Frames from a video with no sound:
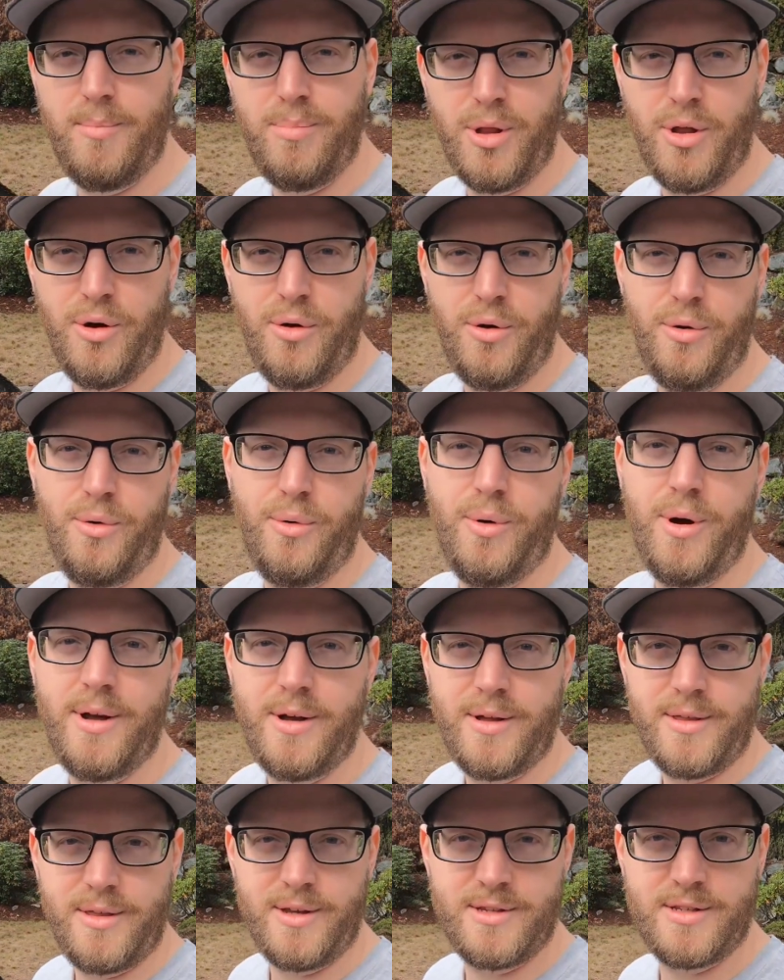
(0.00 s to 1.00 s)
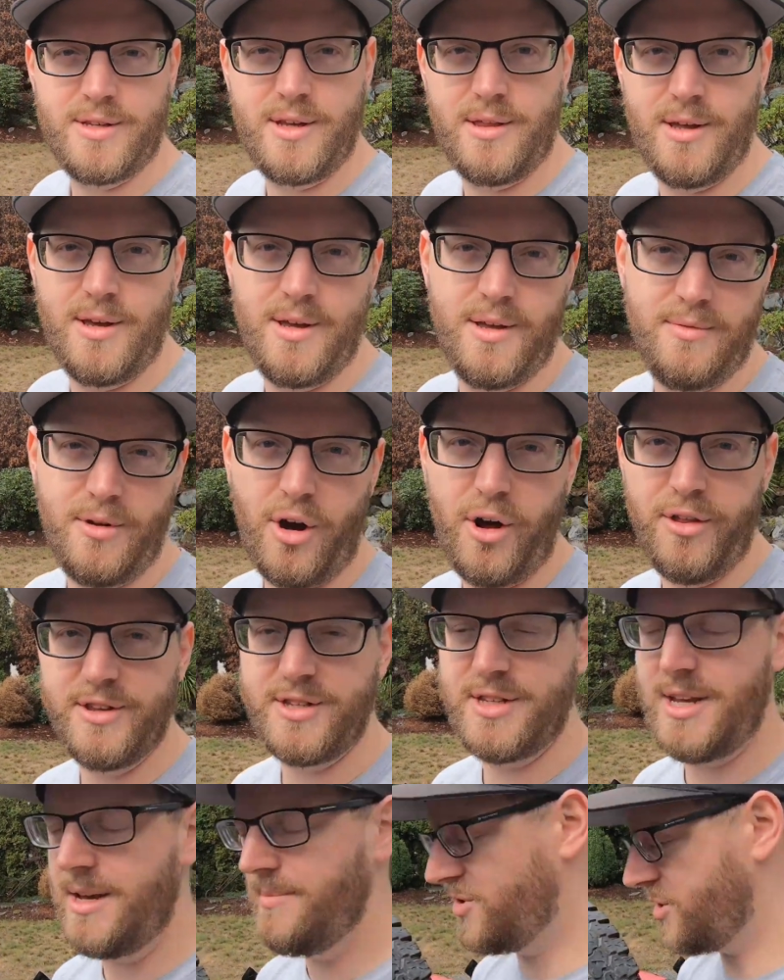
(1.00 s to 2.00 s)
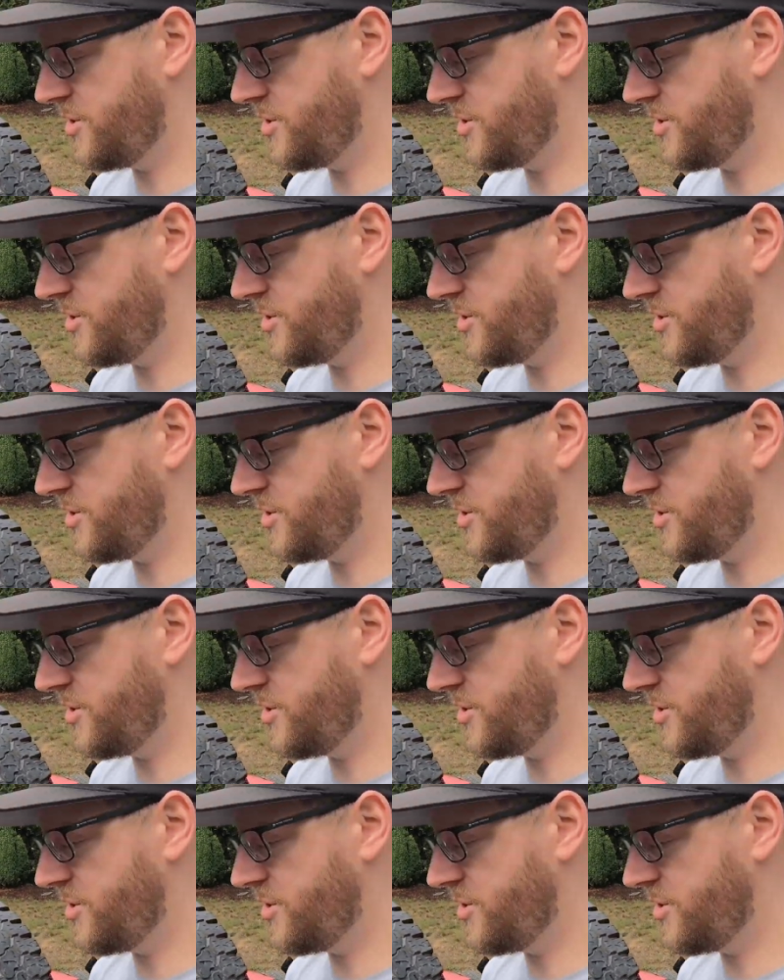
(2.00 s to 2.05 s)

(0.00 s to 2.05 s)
blow on the same